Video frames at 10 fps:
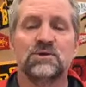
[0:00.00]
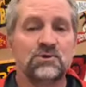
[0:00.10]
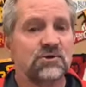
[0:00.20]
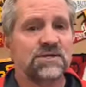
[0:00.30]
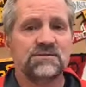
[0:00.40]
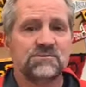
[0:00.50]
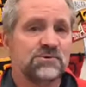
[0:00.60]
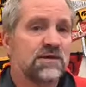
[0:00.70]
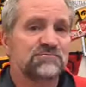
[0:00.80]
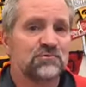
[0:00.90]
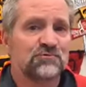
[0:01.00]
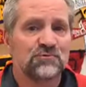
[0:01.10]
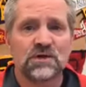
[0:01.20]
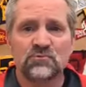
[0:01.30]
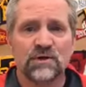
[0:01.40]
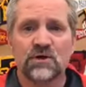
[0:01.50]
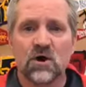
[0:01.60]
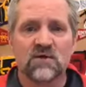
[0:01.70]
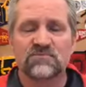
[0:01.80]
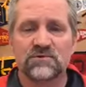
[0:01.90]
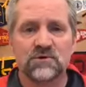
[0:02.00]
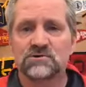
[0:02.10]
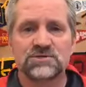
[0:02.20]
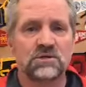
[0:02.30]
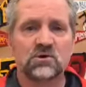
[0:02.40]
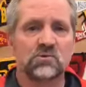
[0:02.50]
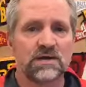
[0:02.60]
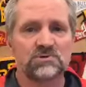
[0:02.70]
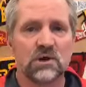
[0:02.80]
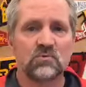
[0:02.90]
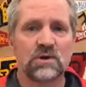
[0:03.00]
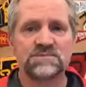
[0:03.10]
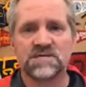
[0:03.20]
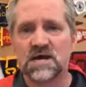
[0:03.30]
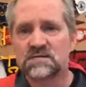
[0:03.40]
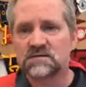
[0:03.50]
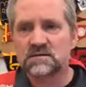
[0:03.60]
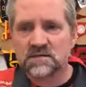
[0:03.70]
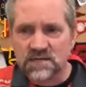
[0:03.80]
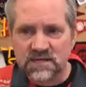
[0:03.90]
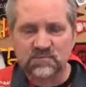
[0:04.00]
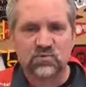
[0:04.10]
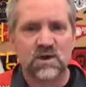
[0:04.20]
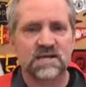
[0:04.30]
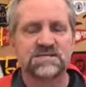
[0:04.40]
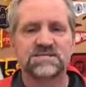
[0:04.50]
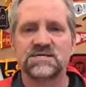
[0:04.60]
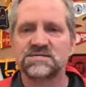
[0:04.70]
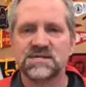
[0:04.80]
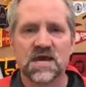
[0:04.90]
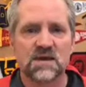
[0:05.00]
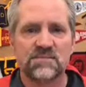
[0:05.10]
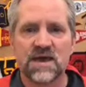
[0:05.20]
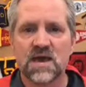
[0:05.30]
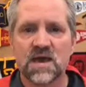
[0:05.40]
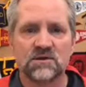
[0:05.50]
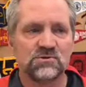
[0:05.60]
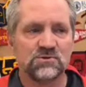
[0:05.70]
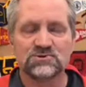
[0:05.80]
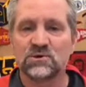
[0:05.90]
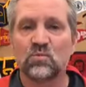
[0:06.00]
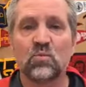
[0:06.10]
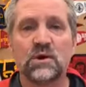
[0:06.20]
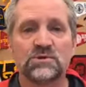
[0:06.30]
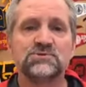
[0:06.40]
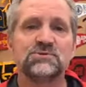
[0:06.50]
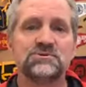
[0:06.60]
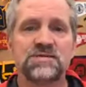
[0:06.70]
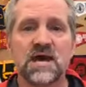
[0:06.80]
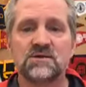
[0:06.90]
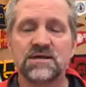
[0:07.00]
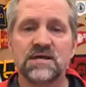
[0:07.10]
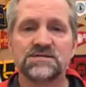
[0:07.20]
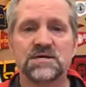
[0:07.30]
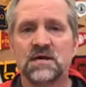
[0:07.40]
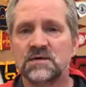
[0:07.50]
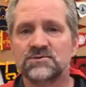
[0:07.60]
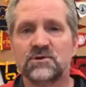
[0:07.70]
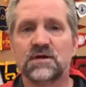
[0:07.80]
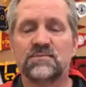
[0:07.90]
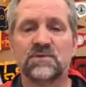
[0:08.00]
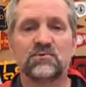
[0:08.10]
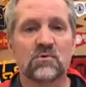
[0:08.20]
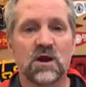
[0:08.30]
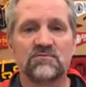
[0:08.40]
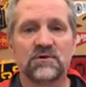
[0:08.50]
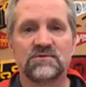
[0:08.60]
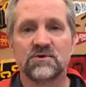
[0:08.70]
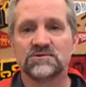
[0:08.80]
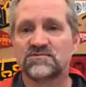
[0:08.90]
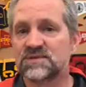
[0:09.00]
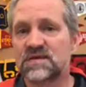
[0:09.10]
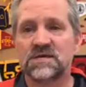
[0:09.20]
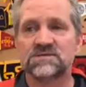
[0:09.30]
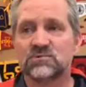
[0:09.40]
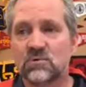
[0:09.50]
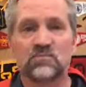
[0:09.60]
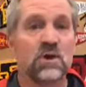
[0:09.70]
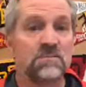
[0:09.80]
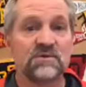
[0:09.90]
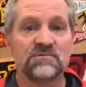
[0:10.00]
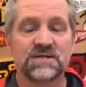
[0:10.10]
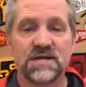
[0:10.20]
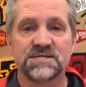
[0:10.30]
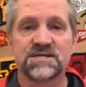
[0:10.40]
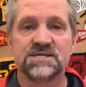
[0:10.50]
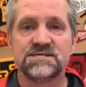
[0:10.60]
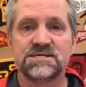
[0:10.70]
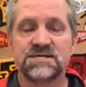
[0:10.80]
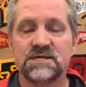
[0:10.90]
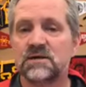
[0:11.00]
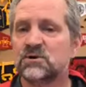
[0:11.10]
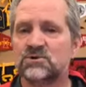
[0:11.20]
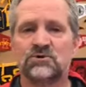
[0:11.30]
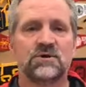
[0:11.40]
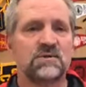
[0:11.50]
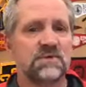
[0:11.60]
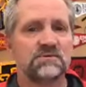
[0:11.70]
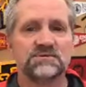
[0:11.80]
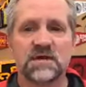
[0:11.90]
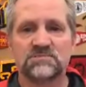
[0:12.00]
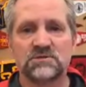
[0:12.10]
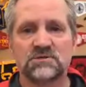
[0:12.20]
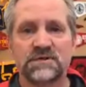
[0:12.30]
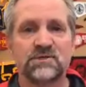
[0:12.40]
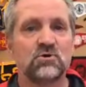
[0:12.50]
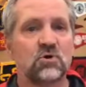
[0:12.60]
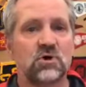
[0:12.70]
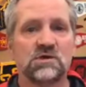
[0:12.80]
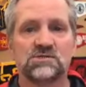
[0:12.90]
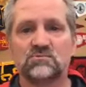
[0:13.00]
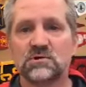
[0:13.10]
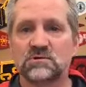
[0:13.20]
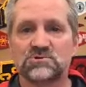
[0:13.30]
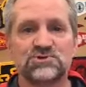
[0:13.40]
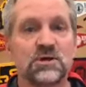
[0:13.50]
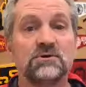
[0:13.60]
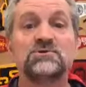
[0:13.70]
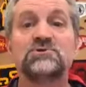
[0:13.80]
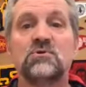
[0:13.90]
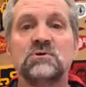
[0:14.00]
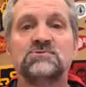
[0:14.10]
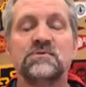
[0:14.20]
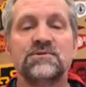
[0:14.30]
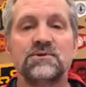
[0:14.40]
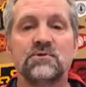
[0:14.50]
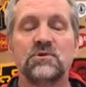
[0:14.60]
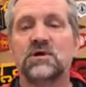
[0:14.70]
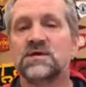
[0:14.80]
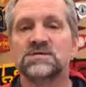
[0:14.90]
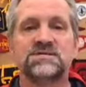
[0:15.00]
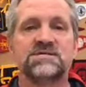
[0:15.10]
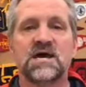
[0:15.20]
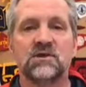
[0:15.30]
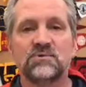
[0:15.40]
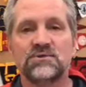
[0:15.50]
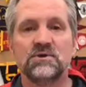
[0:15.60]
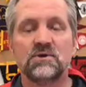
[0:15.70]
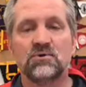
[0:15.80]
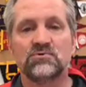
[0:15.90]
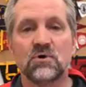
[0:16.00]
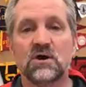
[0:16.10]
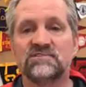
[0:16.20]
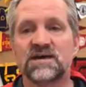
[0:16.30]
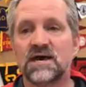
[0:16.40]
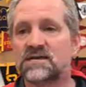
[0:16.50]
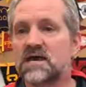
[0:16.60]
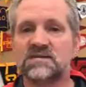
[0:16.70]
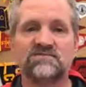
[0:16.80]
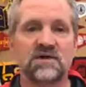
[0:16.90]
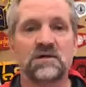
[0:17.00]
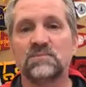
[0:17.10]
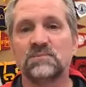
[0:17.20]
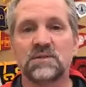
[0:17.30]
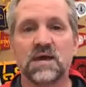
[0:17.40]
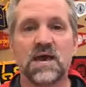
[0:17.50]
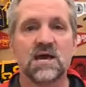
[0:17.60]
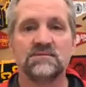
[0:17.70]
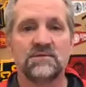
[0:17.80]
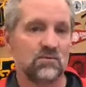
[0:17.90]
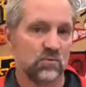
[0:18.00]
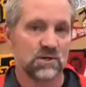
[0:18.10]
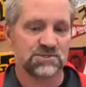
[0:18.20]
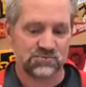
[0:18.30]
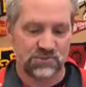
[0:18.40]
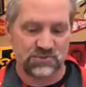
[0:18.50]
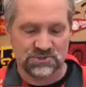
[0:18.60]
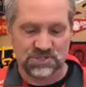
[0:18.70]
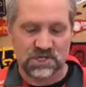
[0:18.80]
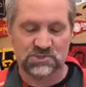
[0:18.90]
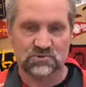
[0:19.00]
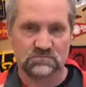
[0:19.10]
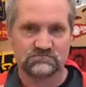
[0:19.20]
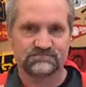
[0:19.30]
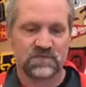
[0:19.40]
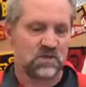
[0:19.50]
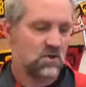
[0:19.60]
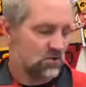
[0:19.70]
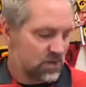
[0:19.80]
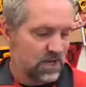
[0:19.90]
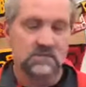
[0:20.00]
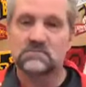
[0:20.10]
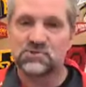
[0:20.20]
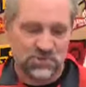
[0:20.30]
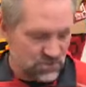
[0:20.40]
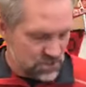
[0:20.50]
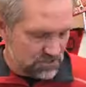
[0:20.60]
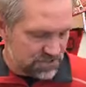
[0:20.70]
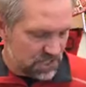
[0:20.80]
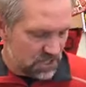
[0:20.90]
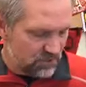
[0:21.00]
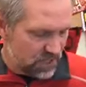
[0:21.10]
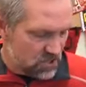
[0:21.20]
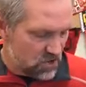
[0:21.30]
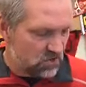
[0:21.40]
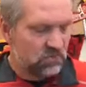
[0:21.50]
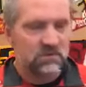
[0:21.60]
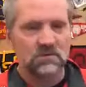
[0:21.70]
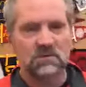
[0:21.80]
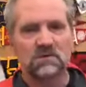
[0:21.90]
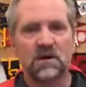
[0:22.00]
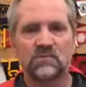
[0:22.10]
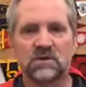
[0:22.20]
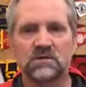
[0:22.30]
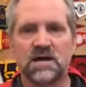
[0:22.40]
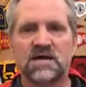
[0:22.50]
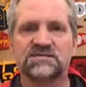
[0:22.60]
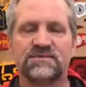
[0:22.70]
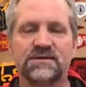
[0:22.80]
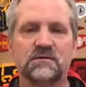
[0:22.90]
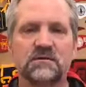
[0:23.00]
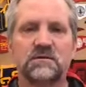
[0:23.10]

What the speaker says: You can do that for free. We offer those. You can go right to our website, click practice exam, and usually 1 or 2 Saturdays during a month we're offering those for the kids that we're prepping for the next ACT. You can come in. There's absolutely no cost. We'll share your scores with you, sit down with you and go through all of that and develop a plan that works with your schedule. Okay, juniors, here we go. Upperclassmen.